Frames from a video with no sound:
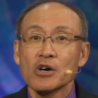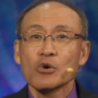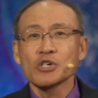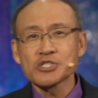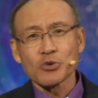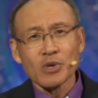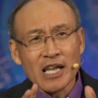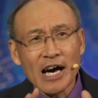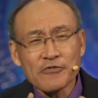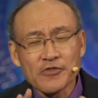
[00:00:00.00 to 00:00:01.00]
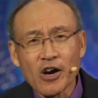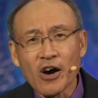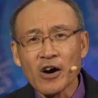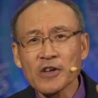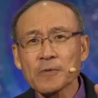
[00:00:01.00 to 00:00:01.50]
was to love
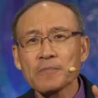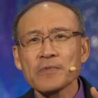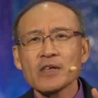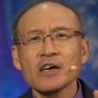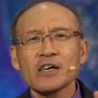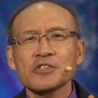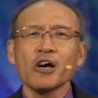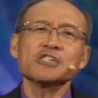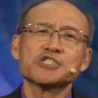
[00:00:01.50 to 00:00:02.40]
God not